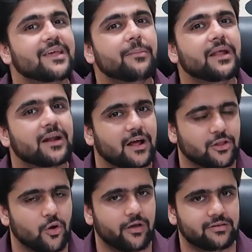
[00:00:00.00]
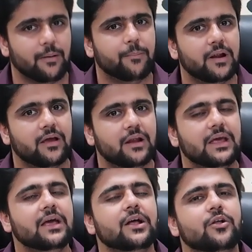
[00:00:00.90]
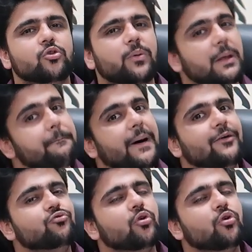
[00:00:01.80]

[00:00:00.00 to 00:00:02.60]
This way, I can reach 500 people.